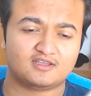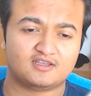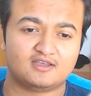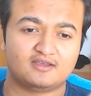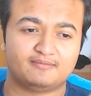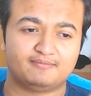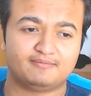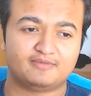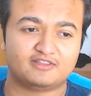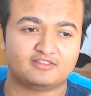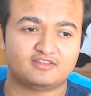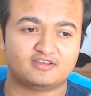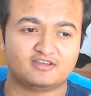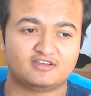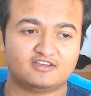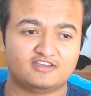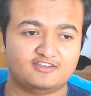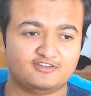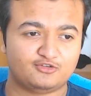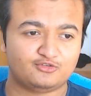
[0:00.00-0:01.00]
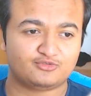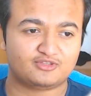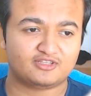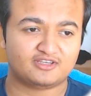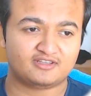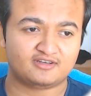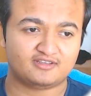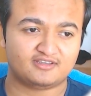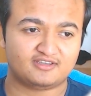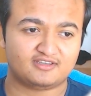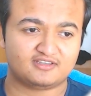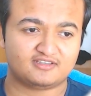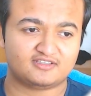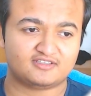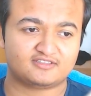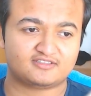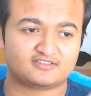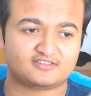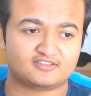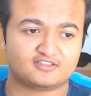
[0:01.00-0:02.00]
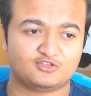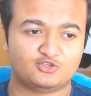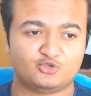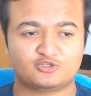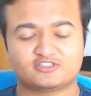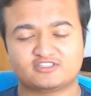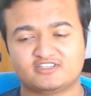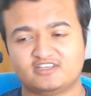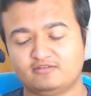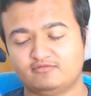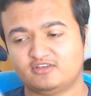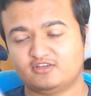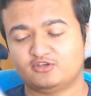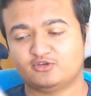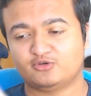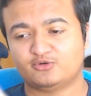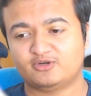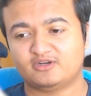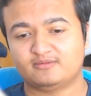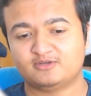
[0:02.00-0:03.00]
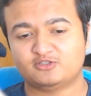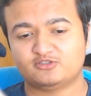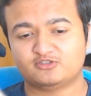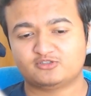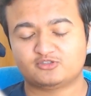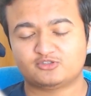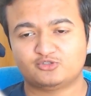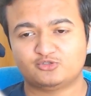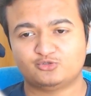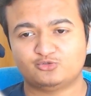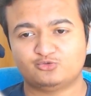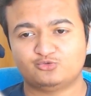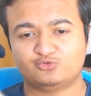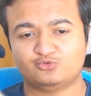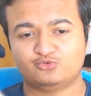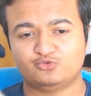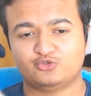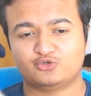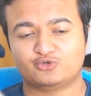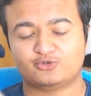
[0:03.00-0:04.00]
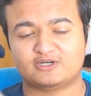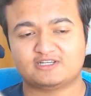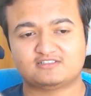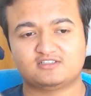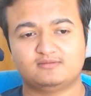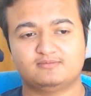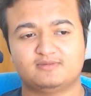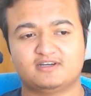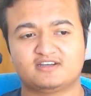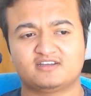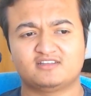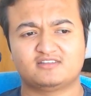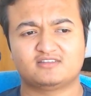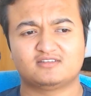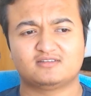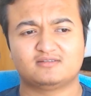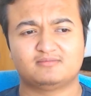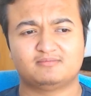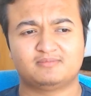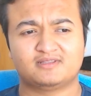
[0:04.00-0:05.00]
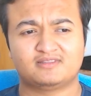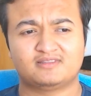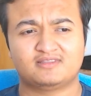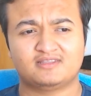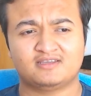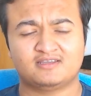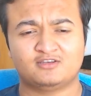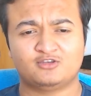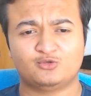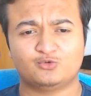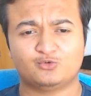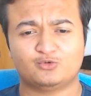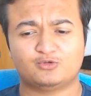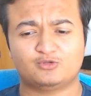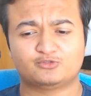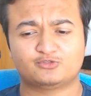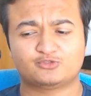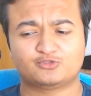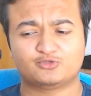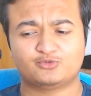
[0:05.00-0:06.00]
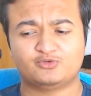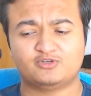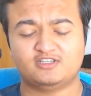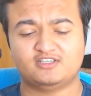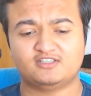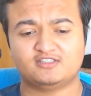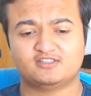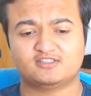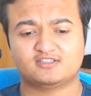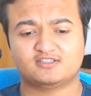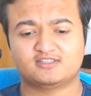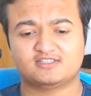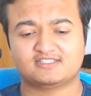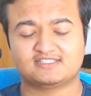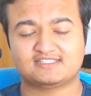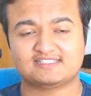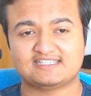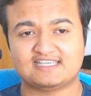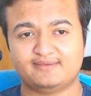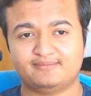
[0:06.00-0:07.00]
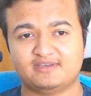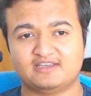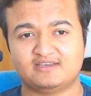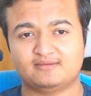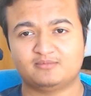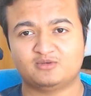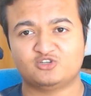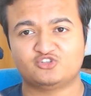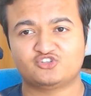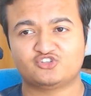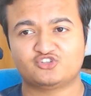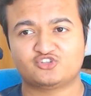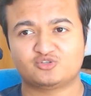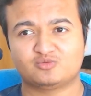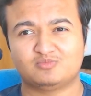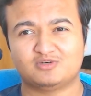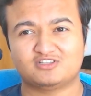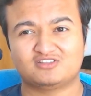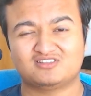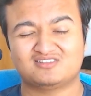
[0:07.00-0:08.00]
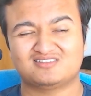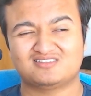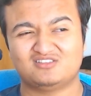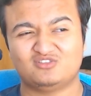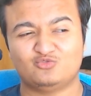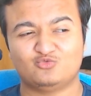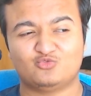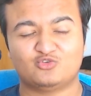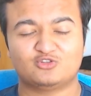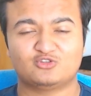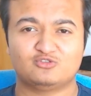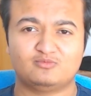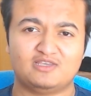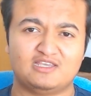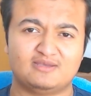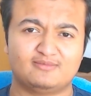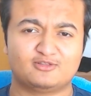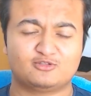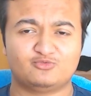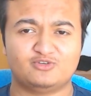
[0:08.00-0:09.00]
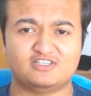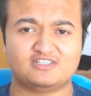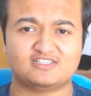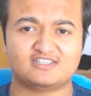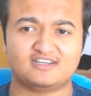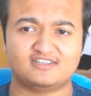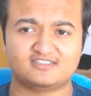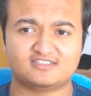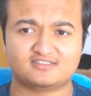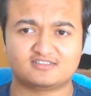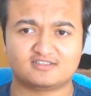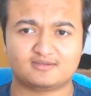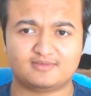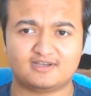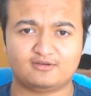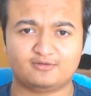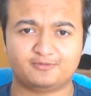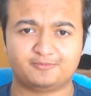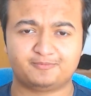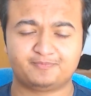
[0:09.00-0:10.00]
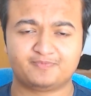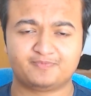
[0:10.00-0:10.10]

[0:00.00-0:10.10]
But the issue then is you're saving your images to your S3 bucket, but then you also need the same image, but you want to be able to resize it somehow.